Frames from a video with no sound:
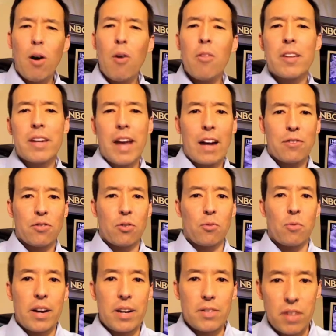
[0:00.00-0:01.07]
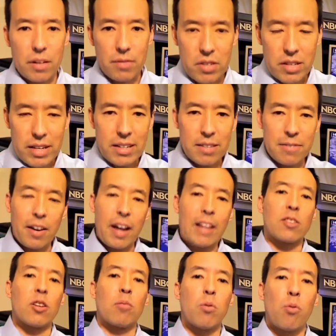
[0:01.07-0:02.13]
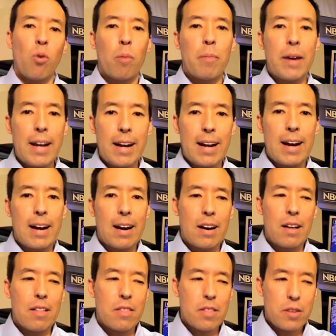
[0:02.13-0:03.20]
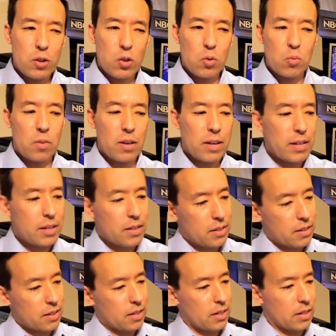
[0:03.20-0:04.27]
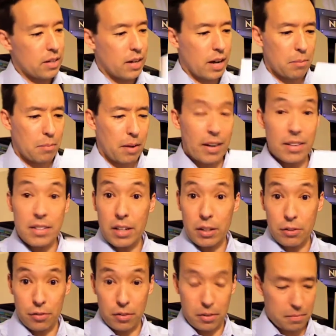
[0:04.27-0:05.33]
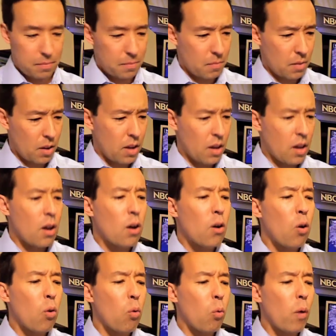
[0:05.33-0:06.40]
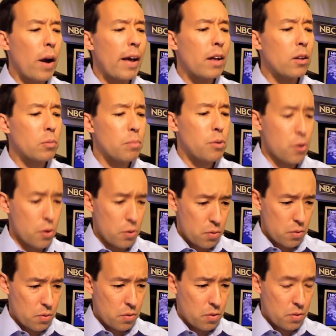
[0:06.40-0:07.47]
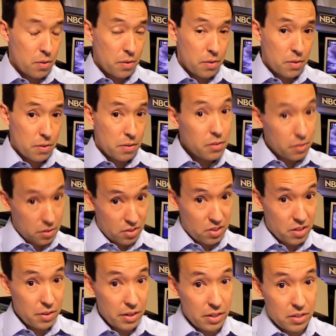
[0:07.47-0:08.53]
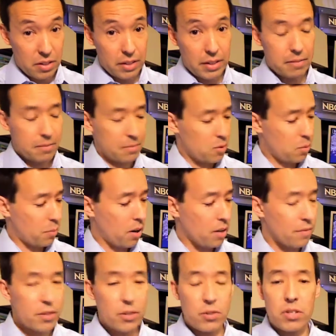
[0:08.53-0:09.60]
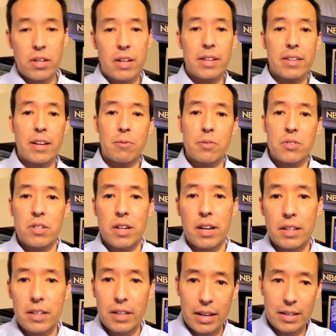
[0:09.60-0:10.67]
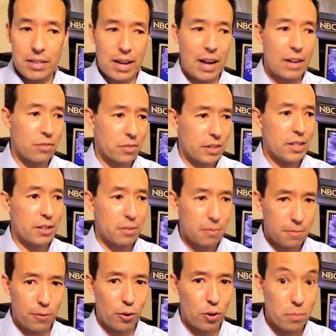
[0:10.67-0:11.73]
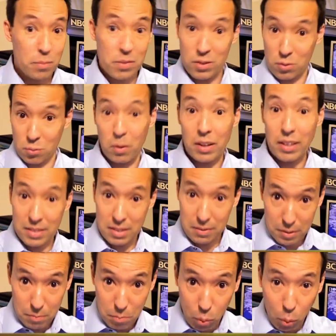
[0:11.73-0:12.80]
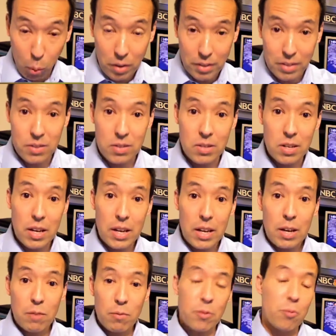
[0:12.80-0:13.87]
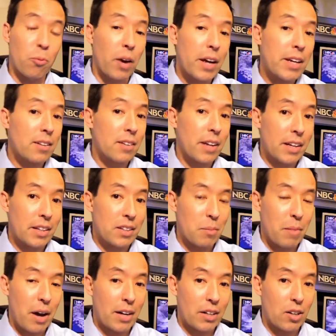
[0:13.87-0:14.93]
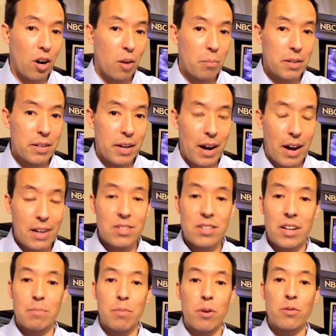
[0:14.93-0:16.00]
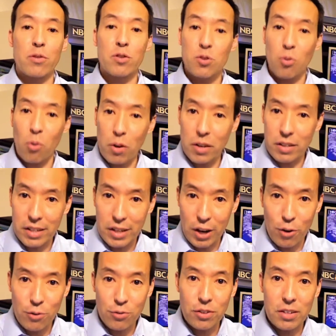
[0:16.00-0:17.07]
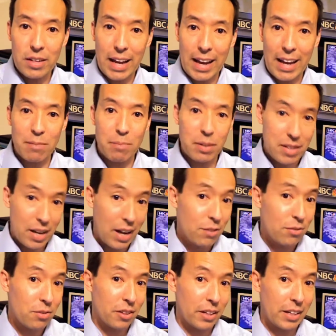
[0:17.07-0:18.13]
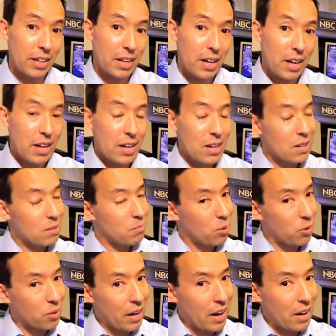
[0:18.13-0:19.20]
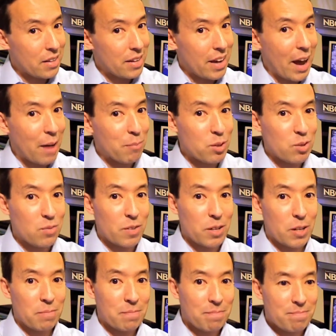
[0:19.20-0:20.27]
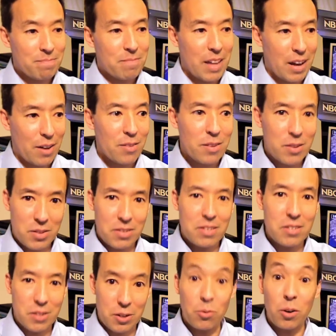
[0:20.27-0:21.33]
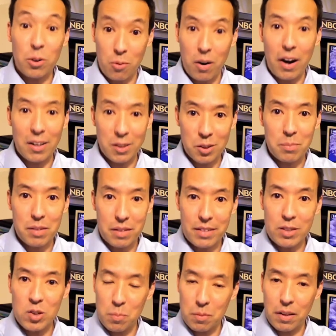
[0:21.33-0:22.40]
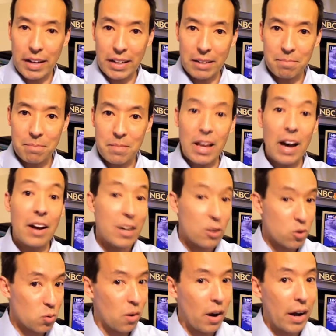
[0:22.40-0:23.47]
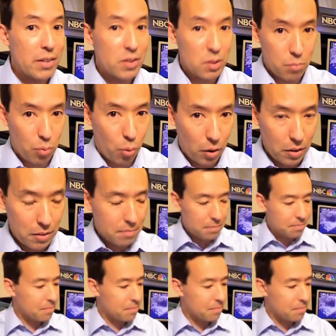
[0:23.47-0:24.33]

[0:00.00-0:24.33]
Of all the natural ways I've seen to fight global warming, uh, this one got my attention. Whale poo. Seriously, it's part of a new study that was done that actually confirms its relative importance with regulating the amount of carbon dioxide both stored in the ocean and potentially pulled out of the atmosphere. Now, this is going to require a little bit of explaining. Now, here's why it's important.